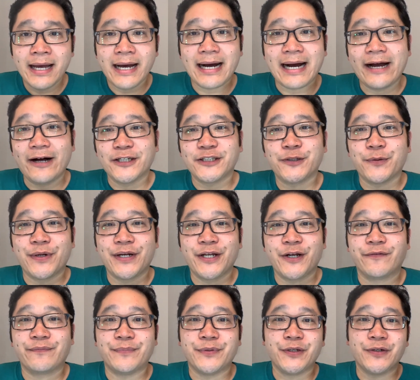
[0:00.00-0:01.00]
I also want to
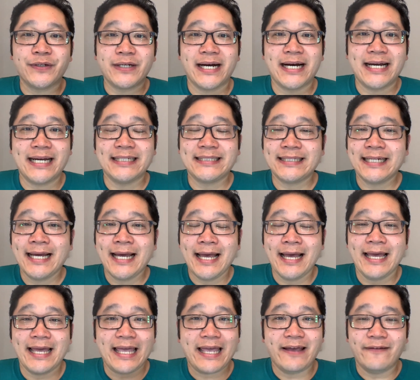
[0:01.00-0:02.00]
hear from you guys.
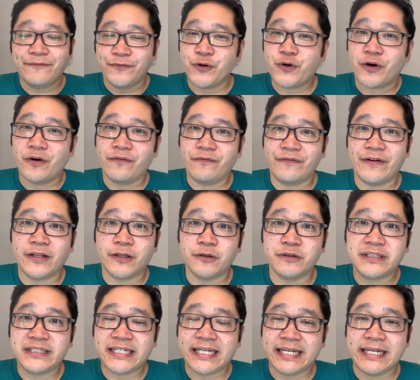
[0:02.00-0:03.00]
If you're a
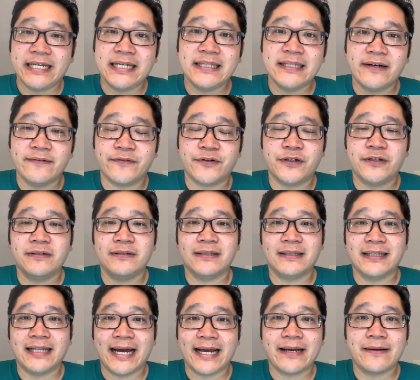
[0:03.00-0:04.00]
fellow tea lover
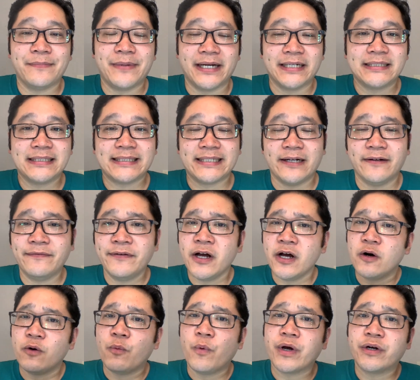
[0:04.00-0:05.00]
like myself,
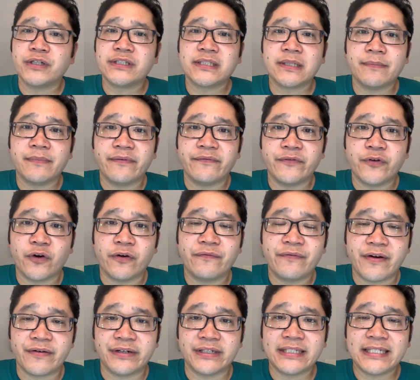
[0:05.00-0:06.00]
what are some of your
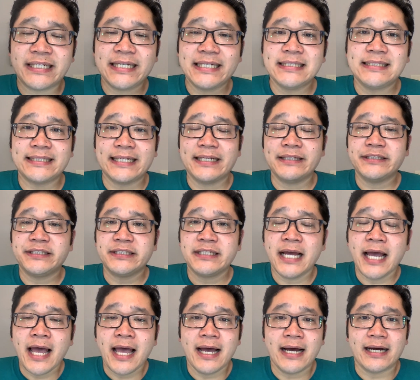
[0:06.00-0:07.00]
favorite tea scents?
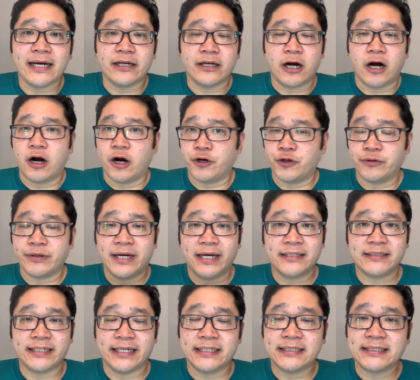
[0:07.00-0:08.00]
Are you
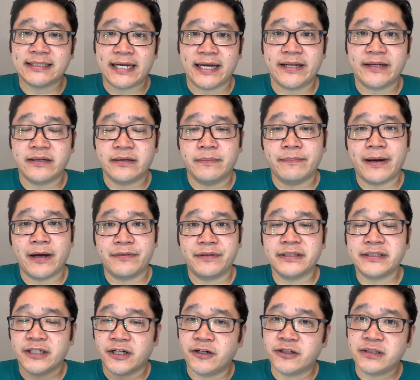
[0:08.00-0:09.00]
guys excited about
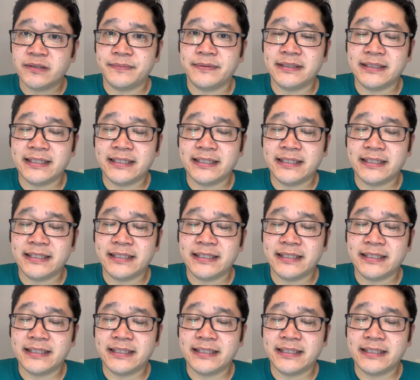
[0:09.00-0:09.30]
this Ultima